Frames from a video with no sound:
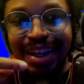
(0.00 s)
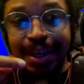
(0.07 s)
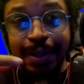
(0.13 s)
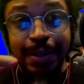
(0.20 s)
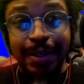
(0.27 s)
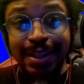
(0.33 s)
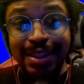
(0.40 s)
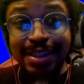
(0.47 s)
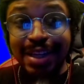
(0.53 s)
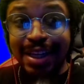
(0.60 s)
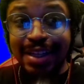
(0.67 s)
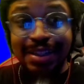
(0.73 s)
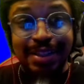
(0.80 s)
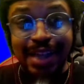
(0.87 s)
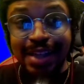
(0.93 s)
this thing
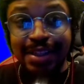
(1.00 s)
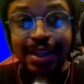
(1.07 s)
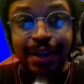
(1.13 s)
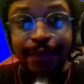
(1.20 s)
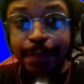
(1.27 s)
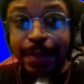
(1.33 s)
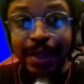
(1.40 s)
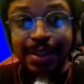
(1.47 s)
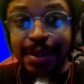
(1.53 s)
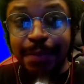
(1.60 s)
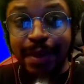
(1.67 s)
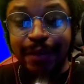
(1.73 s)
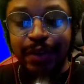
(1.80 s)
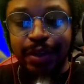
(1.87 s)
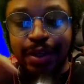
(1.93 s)
is sensitive. It picks up
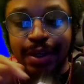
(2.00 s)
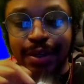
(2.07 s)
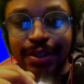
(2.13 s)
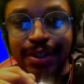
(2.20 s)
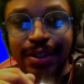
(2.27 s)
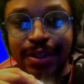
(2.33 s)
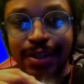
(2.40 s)
everything. See?